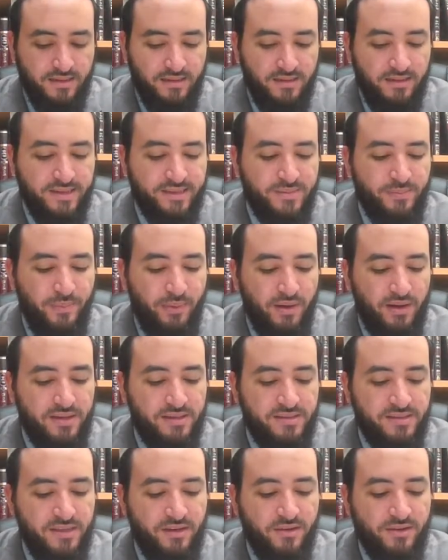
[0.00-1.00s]
This
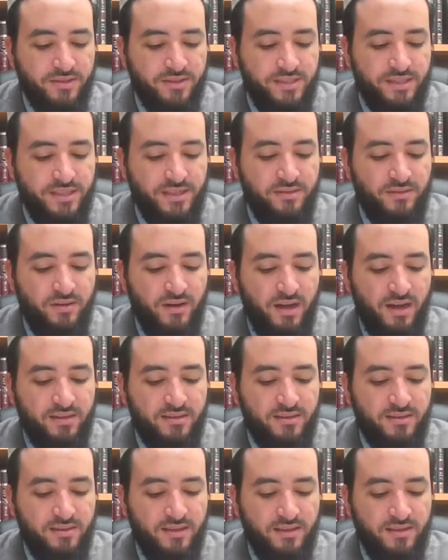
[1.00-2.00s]
policy continued
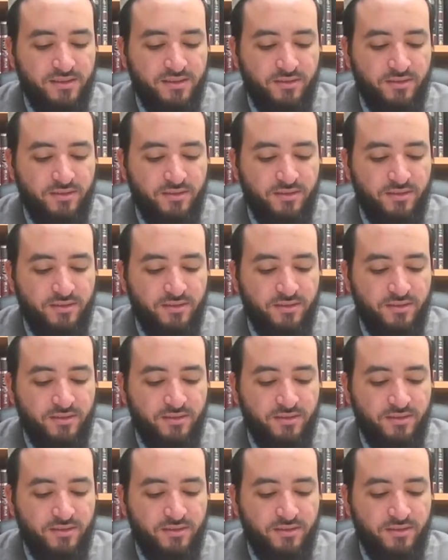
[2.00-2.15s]
until